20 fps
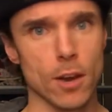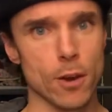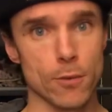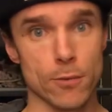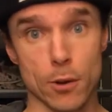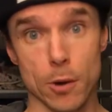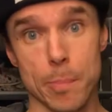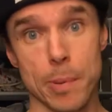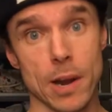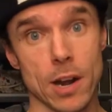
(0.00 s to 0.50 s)

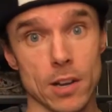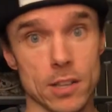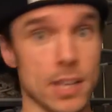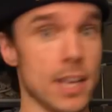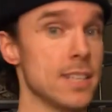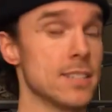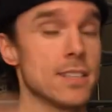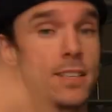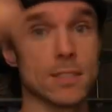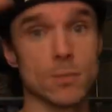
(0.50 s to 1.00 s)
for a pair of
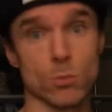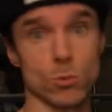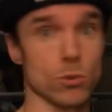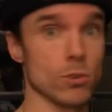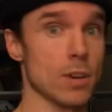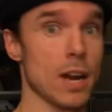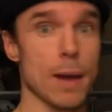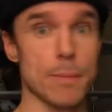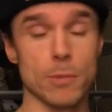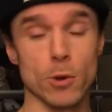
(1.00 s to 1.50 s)
laces, and we'll
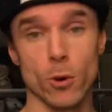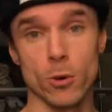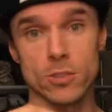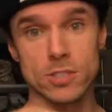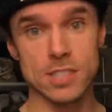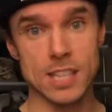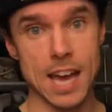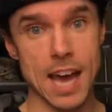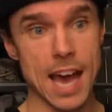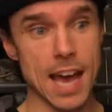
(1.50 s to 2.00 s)
grab the whole
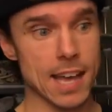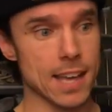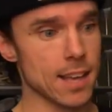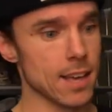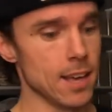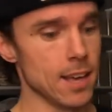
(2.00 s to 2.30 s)
stack.